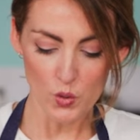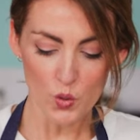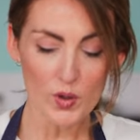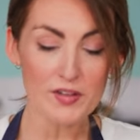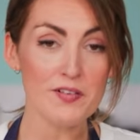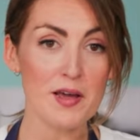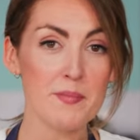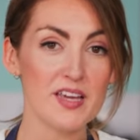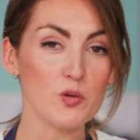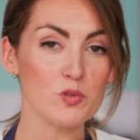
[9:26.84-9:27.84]
or if like
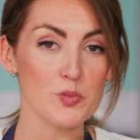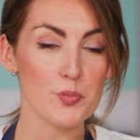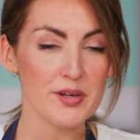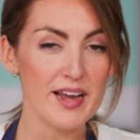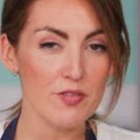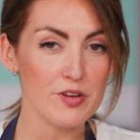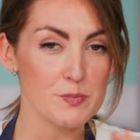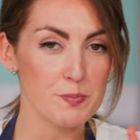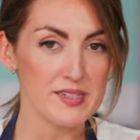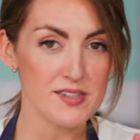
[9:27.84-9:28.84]
me, you want to bring out those
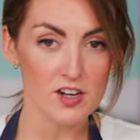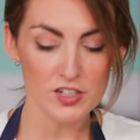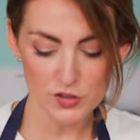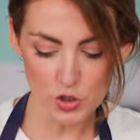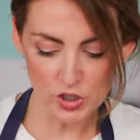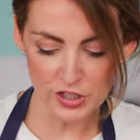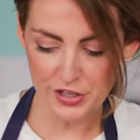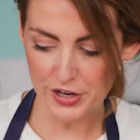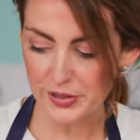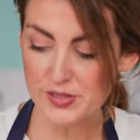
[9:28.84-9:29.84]
bitter kind of chocolate
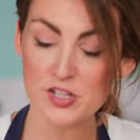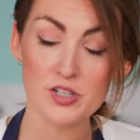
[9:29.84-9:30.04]
notes, you